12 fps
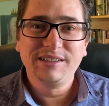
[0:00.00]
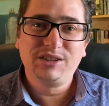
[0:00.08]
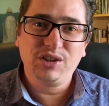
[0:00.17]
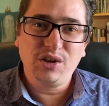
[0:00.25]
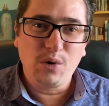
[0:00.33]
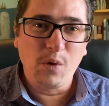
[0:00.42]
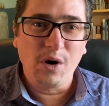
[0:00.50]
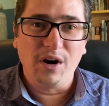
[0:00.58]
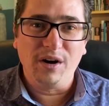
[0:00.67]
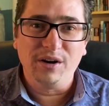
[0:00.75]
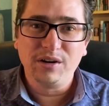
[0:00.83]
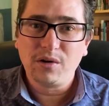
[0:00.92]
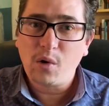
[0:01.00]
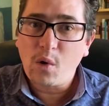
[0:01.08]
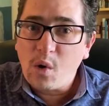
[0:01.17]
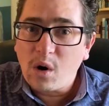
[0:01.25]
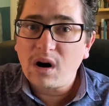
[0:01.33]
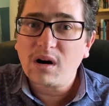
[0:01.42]
to your word
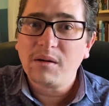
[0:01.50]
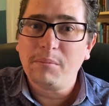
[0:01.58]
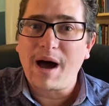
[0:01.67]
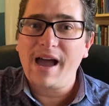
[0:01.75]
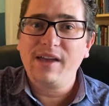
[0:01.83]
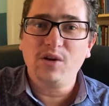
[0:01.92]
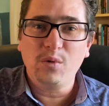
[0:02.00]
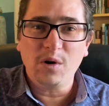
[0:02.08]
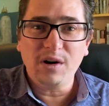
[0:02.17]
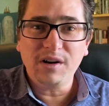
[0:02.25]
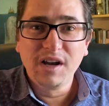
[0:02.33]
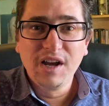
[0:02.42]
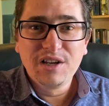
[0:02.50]
or by your word.